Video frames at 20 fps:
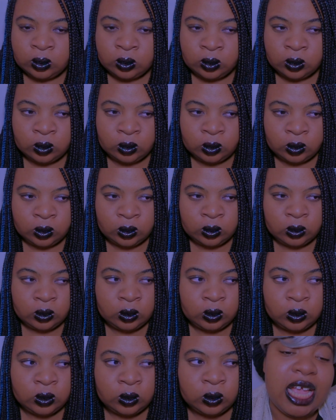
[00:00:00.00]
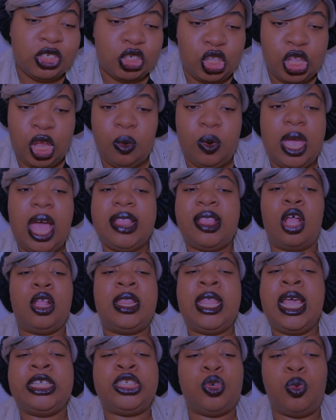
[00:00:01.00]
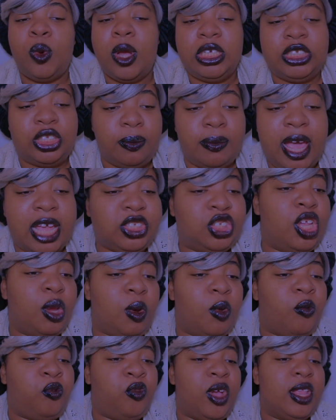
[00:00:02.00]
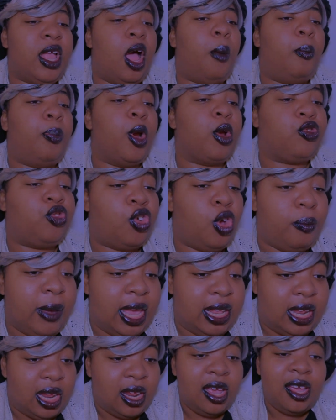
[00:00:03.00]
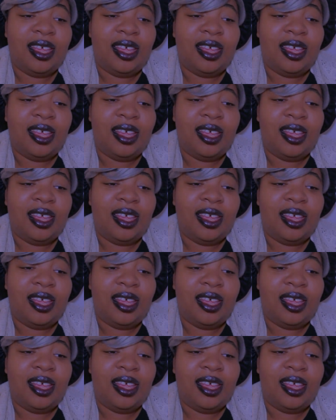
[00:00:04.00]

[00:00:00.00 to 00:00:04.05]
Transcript: The food was so imaginary, I thought Desiree's imaginary friend Alberto made it.